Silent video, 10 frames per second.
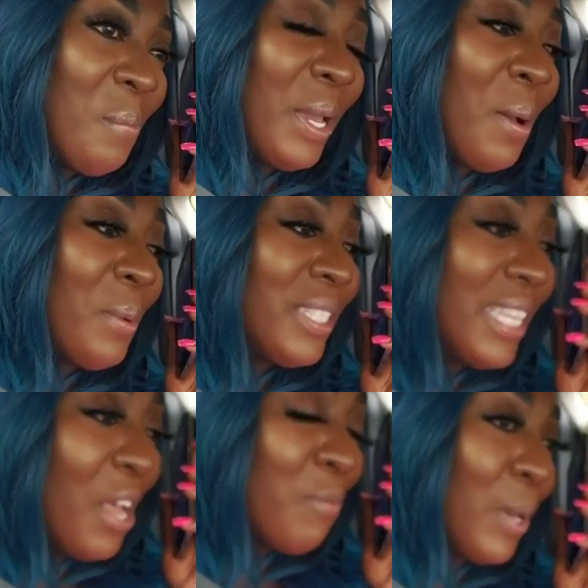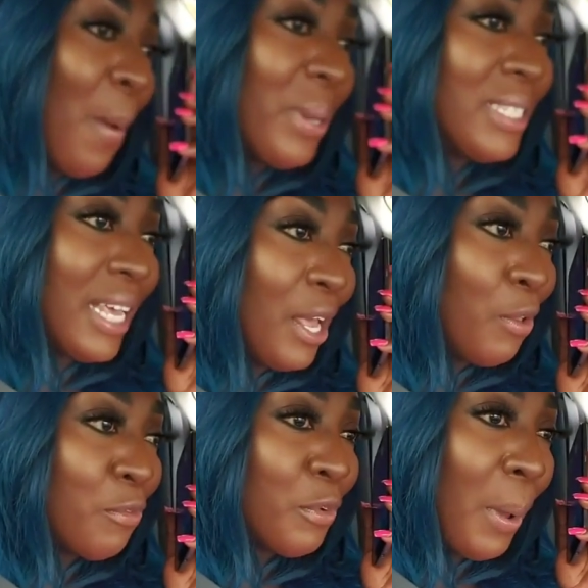big up yourself big up
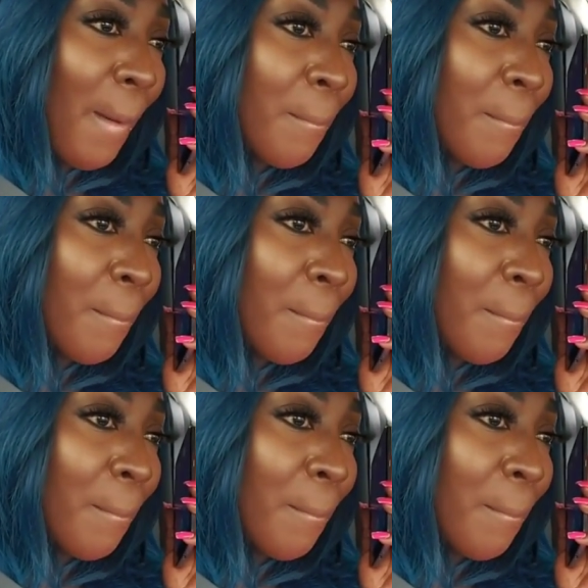yourself